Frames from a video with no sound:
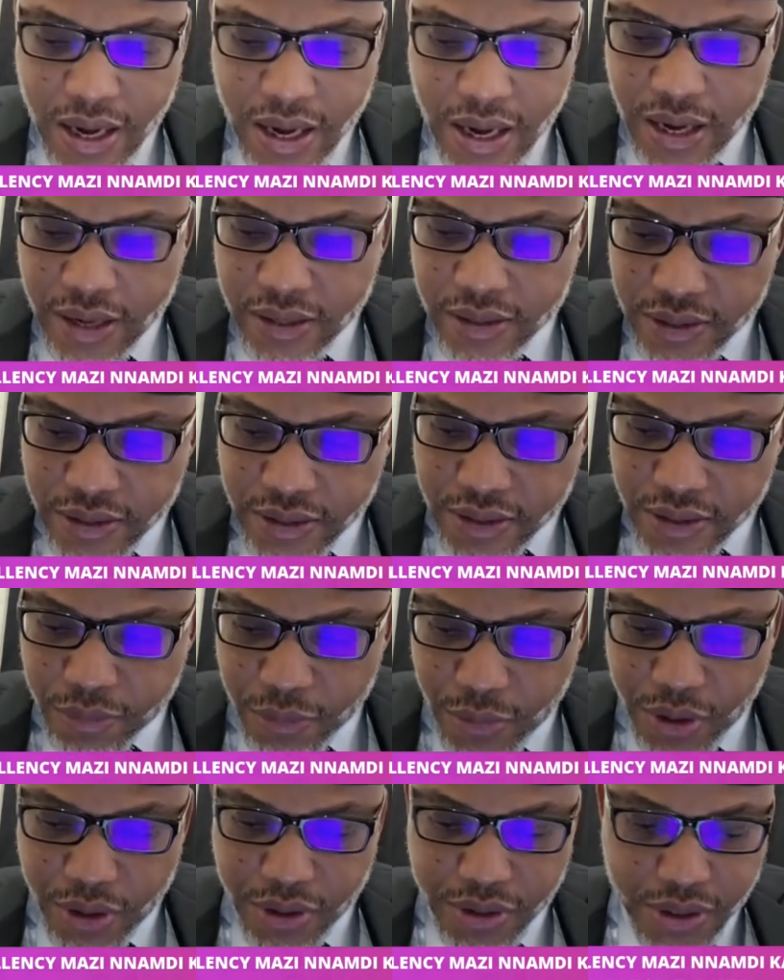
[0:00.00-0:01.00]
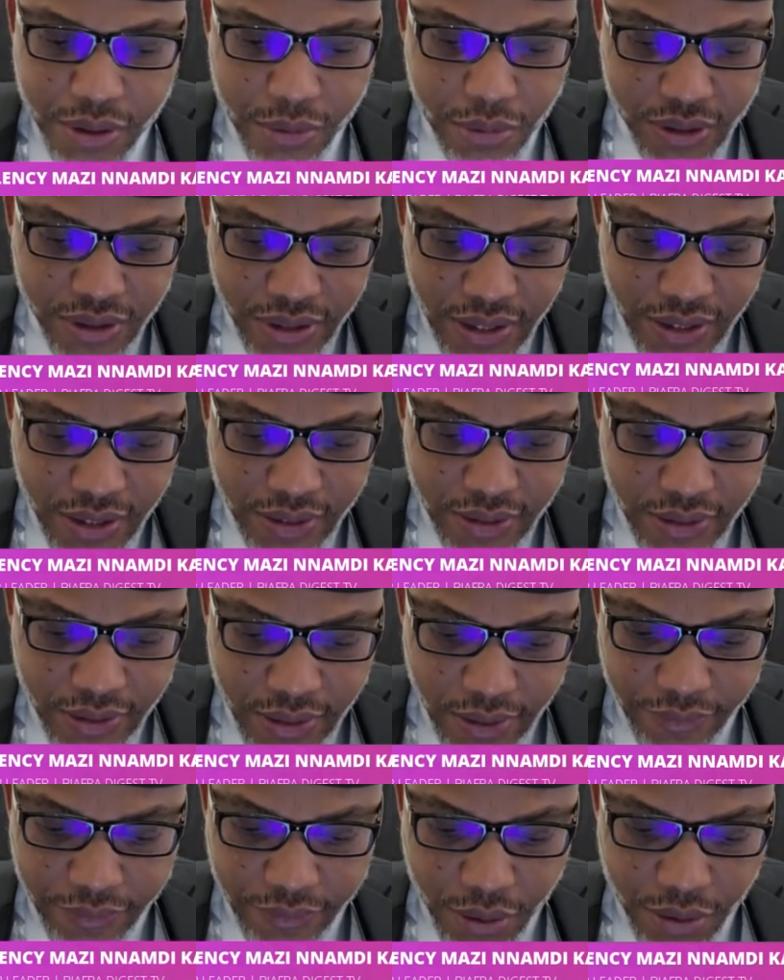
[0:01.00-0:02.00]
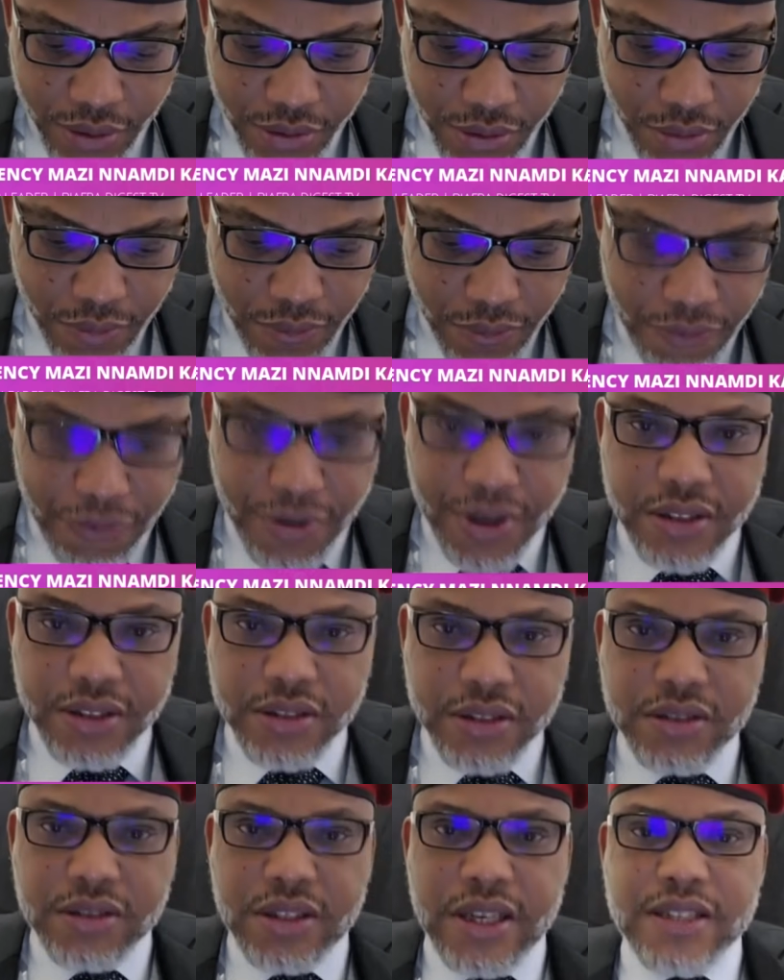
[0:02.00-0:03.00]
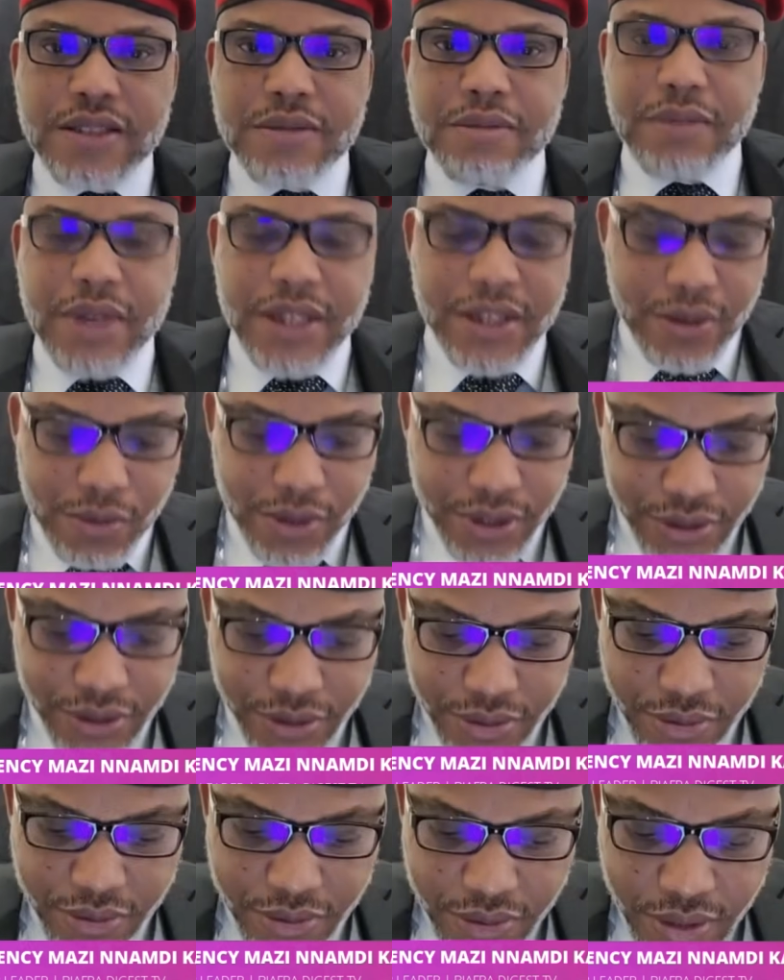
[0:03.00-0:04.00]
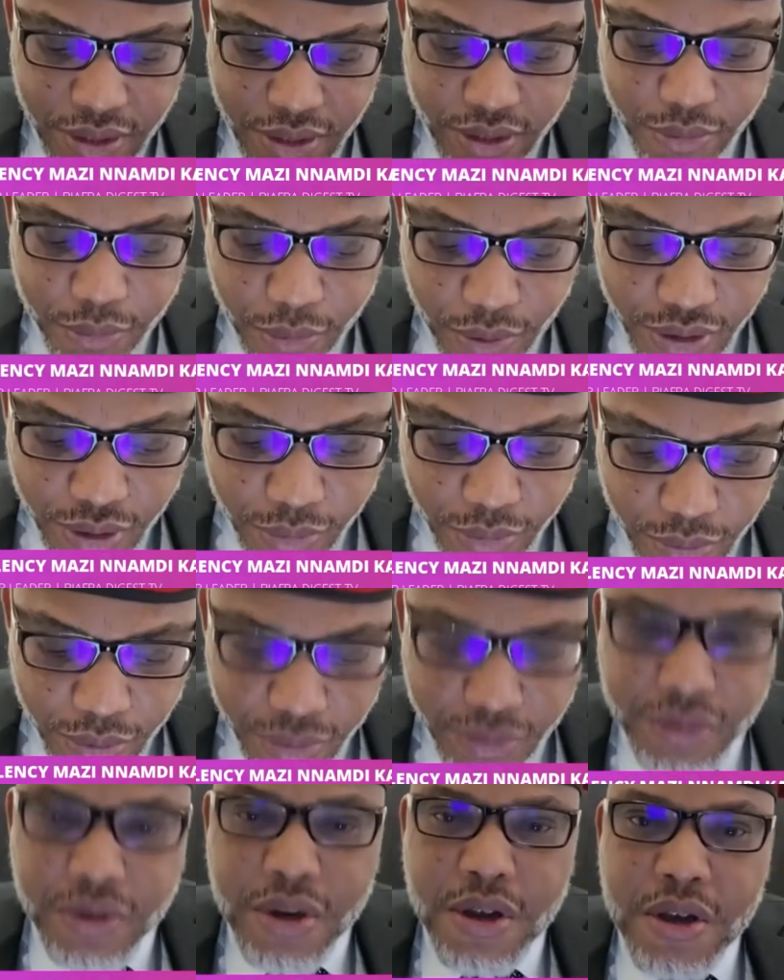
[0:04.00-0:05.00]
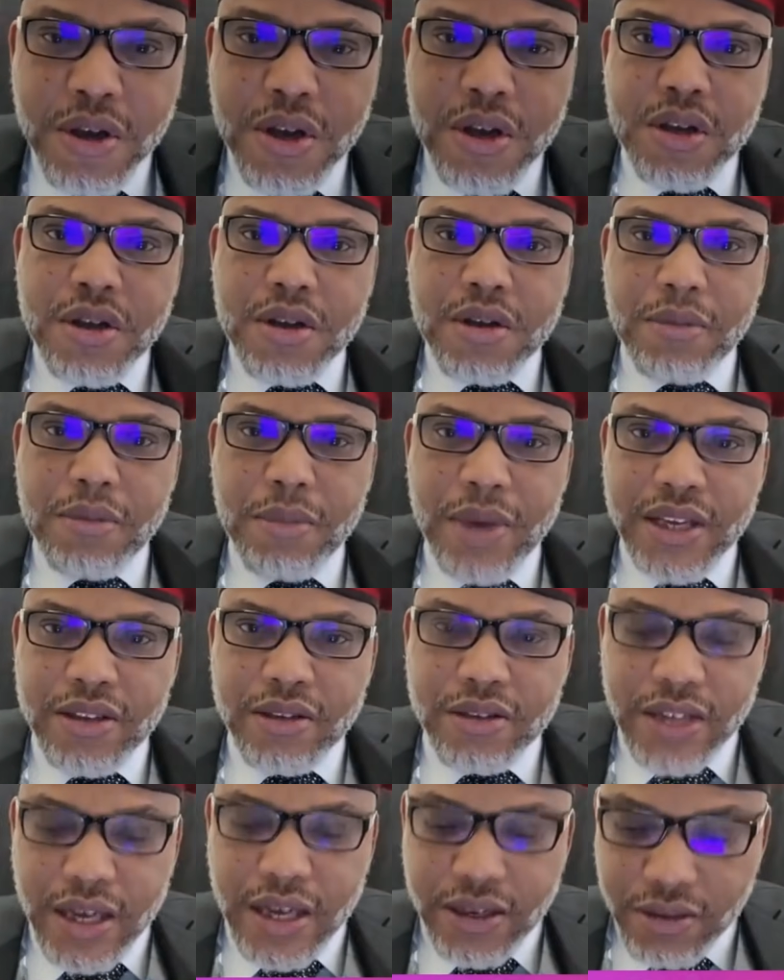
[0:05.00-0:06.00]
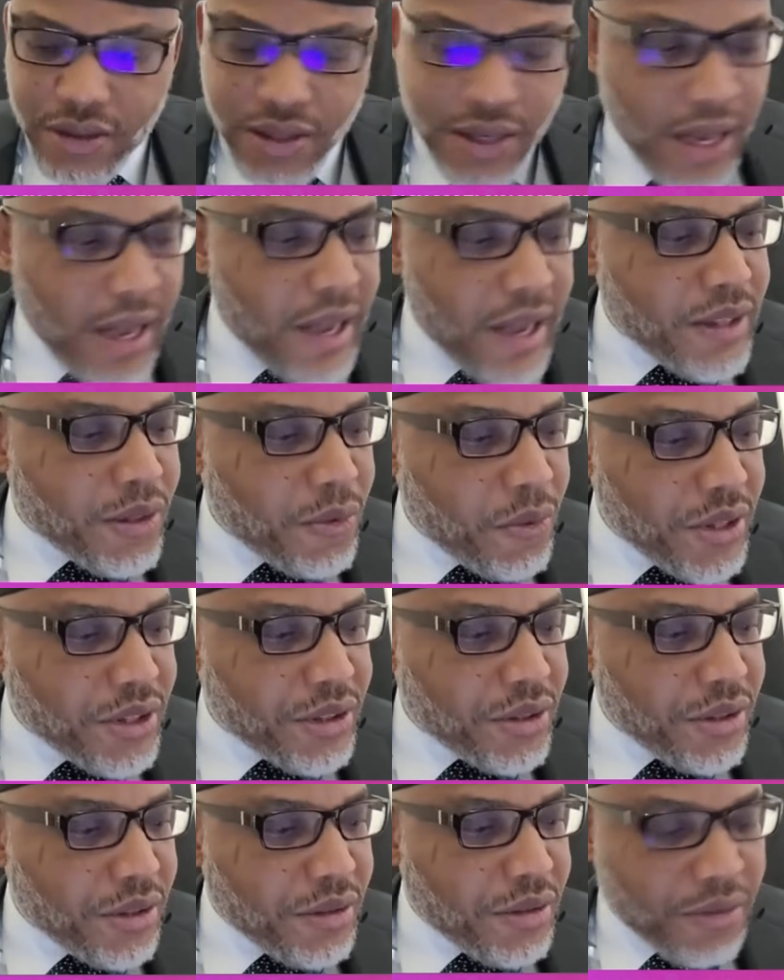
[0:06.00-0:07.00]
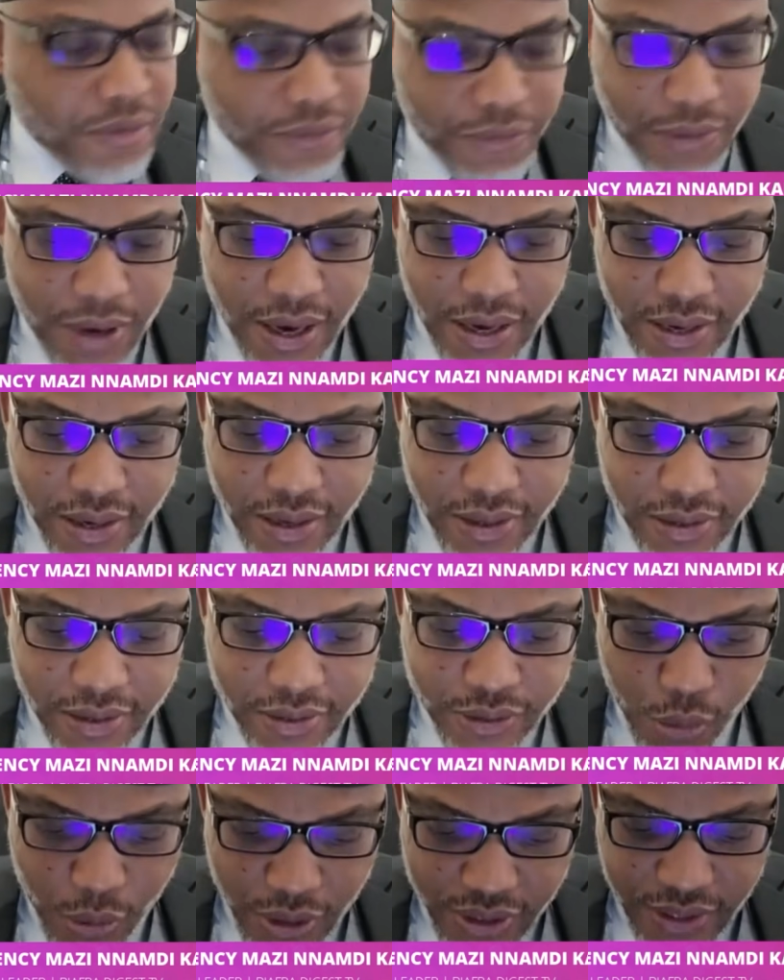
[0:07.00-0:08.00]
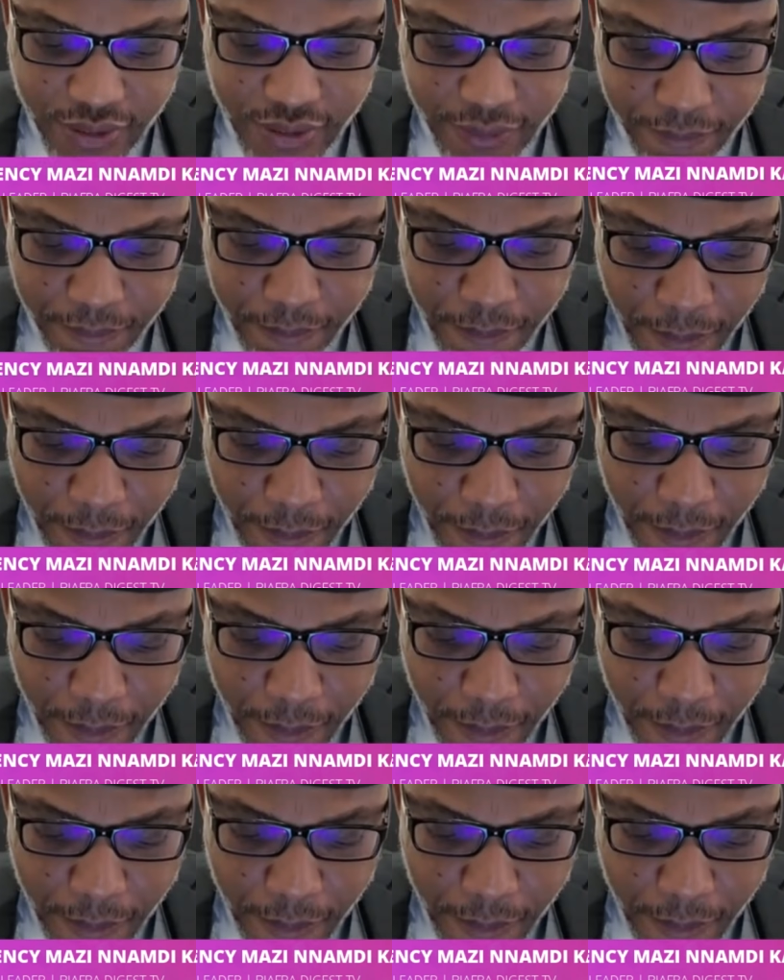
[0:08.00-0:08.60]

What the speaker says: And this morning we shall endeavor to field as many questions as possible, but you can only ask questions via Twitter.